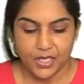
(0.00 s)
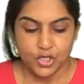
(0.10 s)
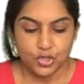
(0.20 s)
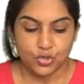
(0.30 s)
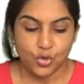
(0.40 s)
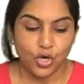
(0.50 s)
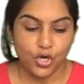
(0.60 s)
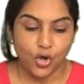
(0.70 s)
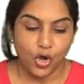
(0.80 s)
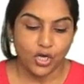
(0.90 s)
Sold
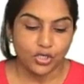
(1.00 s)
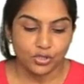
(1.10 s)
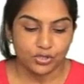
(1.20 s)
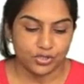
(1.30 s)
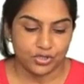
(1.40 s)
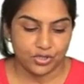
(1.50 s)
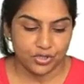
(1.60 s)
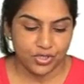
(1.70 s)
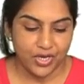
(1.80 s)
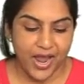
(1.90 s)
all goods
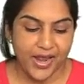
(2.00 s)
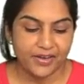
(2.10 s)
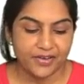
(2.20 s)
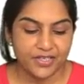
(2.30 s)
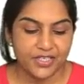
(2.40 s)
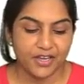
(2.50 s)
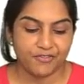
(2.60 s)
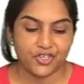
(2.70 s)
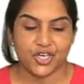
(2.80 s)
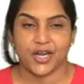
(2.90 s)
and
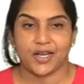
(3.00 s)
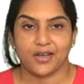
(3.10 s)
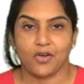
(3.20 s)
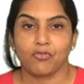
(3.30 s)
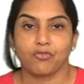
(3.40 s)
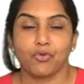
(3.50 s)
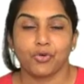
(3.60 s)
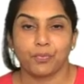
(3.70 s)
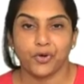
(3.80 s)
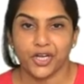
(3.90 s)
received check of
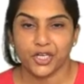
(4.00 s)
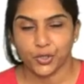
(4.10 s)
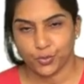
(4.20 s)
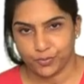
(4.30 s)
4.2.